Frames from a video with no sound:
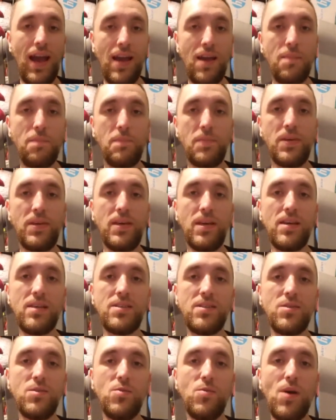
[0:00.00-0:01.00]
at
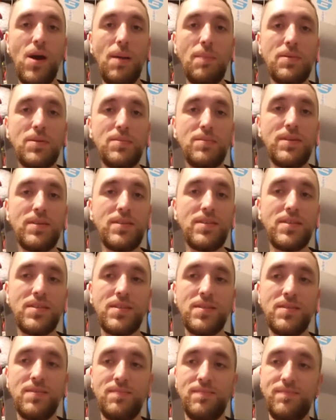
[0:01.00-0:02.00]

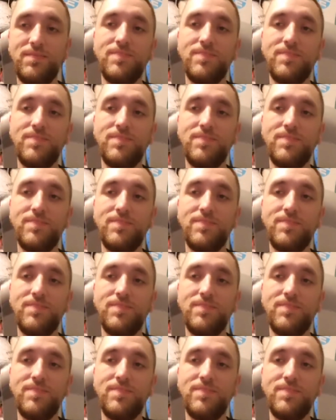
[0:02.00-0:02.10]
PSUOptimist.